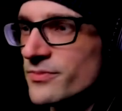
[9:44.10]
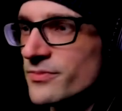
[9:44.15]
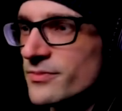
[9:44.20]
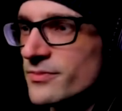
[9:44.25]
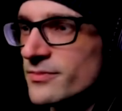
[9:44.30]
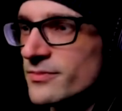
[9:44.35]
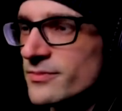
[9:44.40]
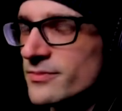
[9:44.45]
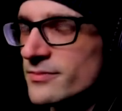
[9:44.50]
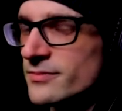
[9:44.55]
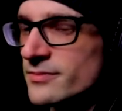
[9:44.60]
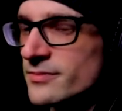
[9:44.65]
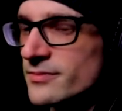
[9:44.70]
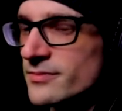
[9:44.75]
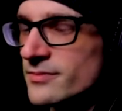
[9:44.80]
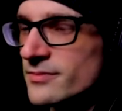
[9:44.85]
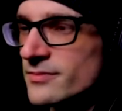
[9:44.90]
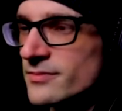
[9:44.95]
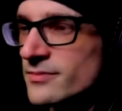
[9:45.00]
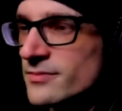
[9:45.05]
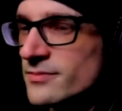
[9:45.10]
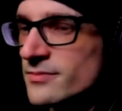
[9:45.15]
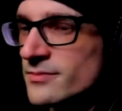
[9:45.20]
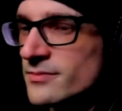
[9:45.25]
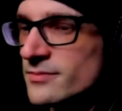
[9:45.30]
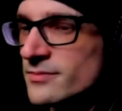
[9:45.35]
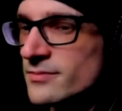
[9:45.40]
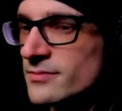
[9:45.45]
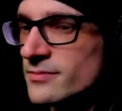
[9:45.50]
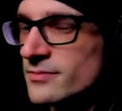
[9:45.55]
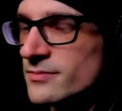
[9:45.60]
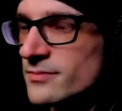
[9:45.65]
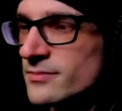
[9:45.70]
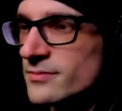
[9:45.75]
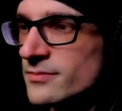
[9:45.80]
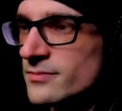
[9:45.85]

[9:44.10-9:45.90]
Nothing is said.